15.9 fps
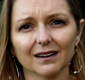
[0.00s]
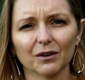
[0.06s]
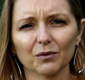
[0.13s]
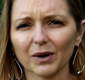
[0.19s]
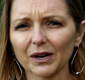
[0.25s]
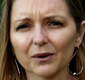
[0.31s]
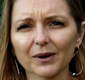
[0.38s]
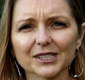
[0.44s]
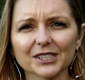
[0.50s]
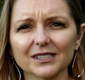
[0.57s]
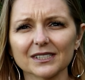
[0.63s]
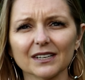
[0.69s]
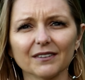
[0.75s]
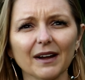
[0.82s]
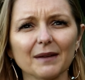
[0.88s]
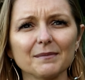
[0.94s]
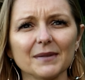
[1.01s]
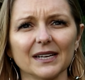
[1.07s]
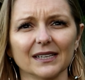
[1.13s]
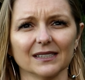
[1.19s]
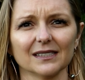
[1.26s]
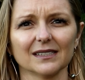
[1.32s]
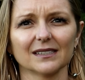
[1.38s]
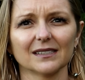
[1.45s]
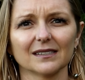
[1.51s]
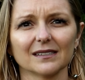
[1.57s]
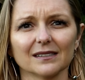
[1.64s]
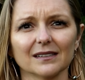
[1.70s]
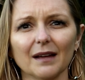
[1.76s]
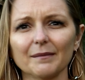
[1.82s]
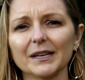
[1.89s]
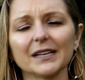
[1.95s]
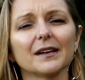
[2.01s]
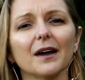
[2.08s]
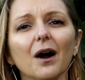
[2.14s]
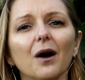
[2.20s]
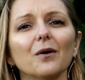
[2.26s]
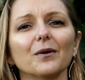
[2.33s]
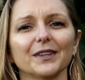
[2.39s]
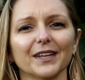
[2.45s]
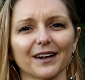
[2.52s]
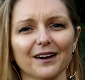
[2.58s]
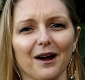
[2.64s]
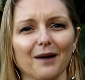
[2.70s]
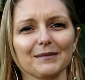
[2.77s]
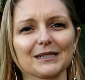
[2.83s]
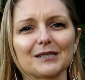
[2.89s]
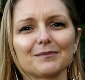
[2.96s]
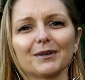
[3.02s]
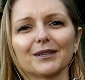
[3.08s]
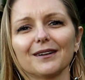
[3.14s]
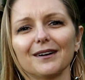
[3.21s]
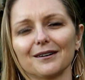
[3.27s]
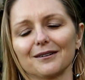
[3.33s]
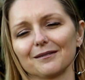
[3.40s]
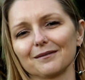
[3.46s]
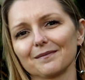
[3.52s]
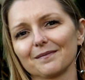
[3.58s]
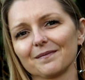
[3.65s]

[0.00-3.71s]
What questions have I missed? Let me know in the comments below.